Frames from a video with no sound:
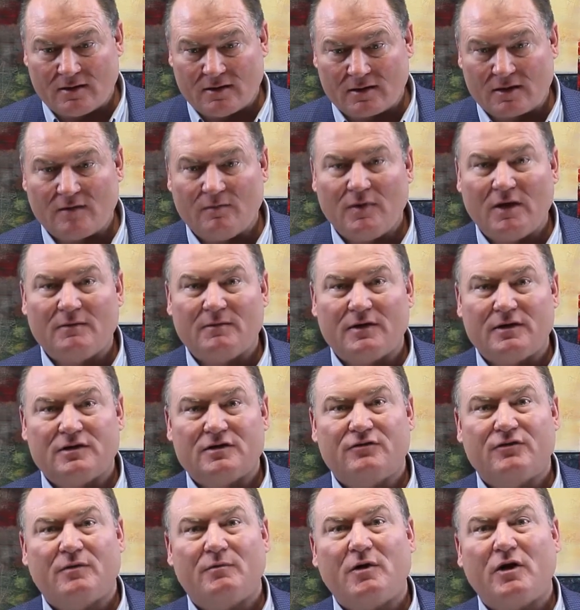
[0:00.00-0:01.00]
commitments
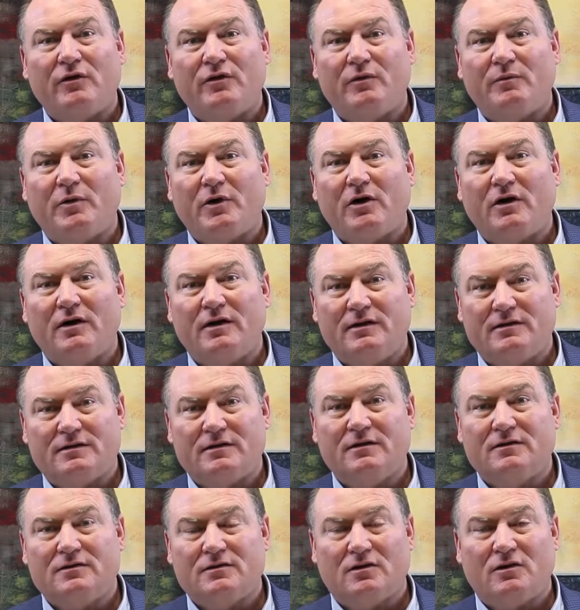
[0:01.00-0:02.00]
from all the
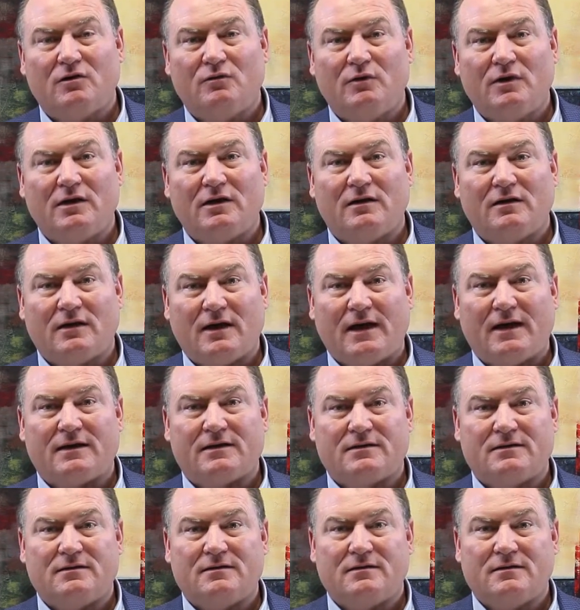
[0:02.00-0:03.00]
parties so that we can
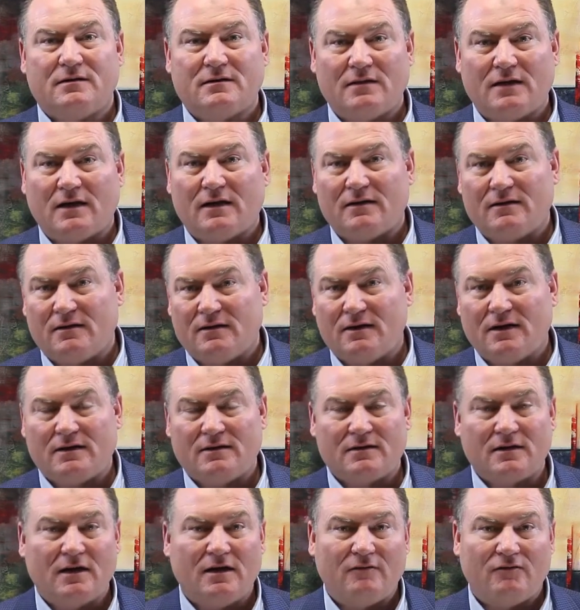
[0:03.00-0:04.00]
last
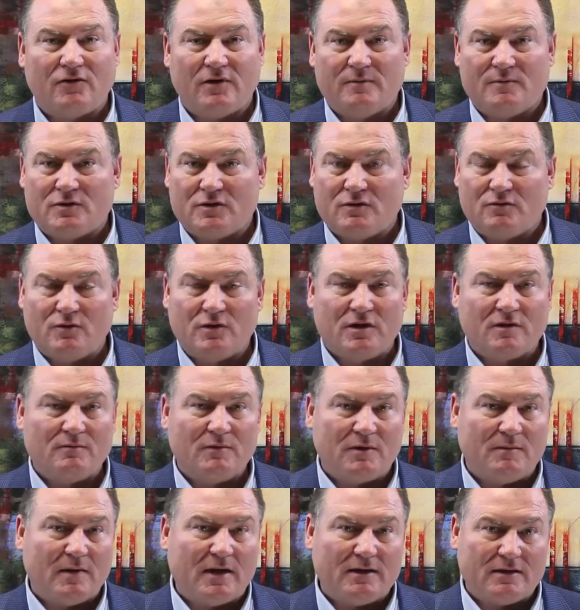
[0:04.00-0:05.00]
that time frame, so that we can
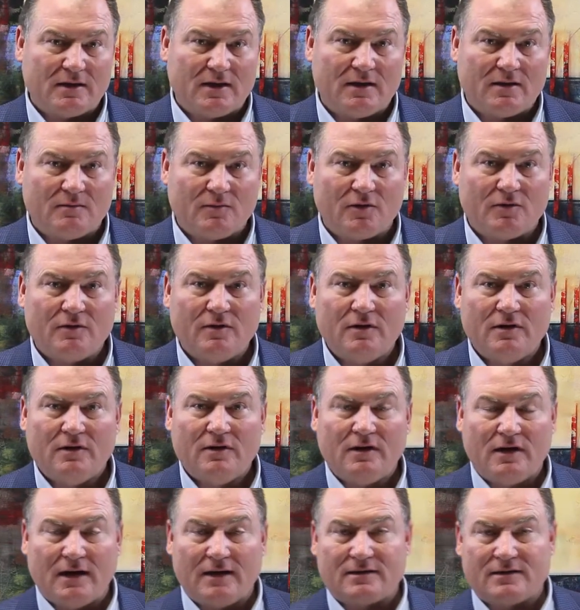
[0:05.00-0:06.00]
be maintainable
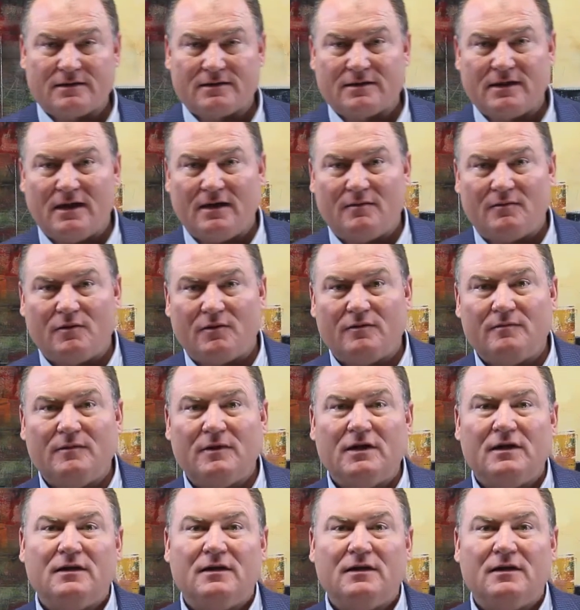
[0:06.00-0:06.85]
and sustainable.